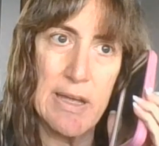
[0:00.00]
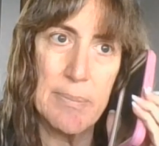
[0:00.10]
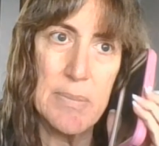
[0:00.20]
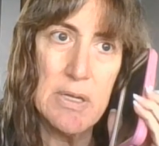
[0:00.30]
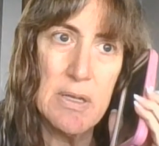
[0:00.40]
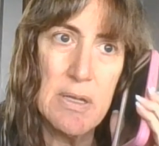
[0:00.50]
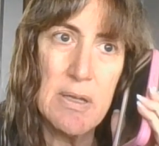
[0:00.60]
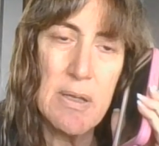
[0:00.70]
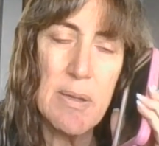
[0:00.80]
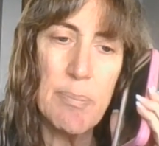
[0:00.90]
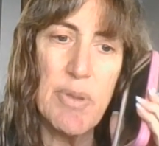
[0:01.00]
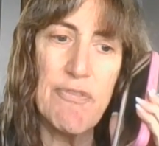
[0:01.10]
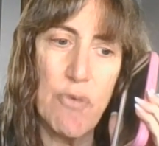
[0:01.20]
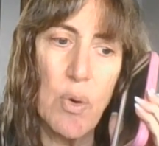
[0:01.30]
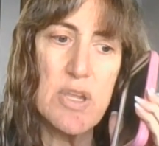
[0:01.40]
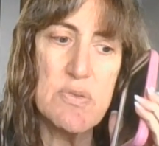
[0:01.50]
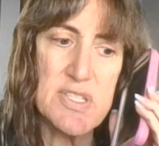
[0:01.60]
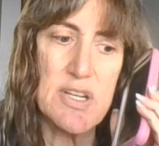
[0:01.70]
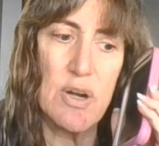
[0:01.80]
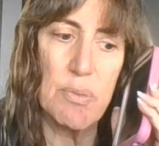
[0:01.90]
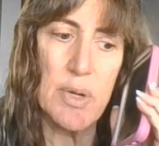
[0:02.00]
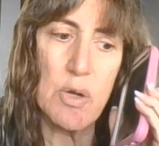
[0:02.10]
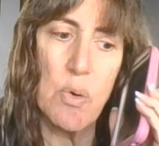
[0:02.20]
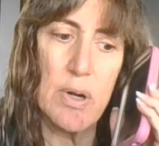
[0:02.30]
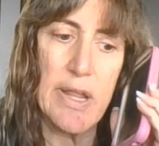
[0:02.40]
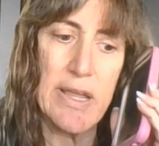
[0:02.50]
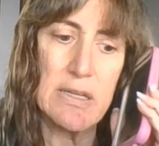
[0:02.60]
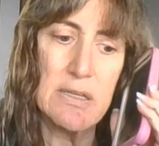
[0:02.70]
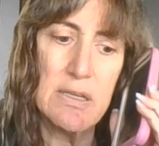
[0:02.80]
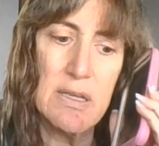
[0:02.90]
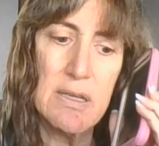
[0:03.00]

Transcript: them before you start recording.